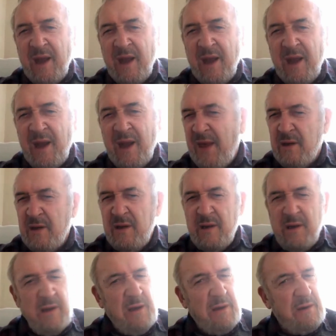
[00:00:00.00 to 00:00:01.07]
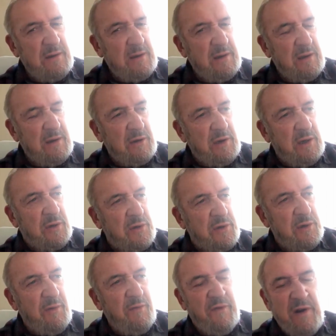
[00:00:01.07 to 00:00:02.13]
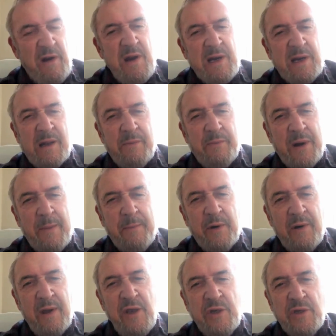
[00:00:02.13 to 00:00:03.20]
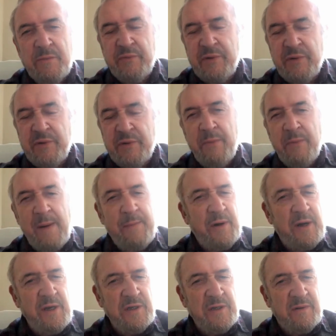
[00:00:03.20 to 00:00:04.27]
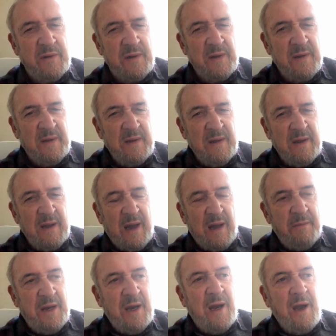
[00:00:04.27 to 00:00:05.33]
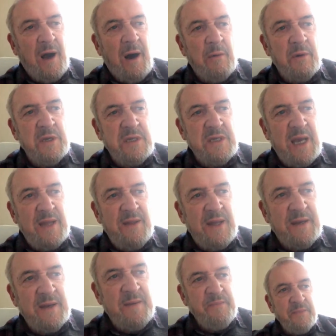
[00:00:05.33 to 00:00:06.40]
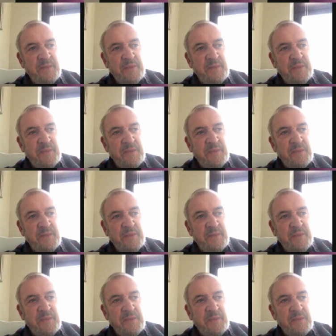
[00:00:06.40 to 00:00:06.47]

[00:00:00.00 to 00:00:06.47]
and that you could do very little proper preparation. I mean, I always said that,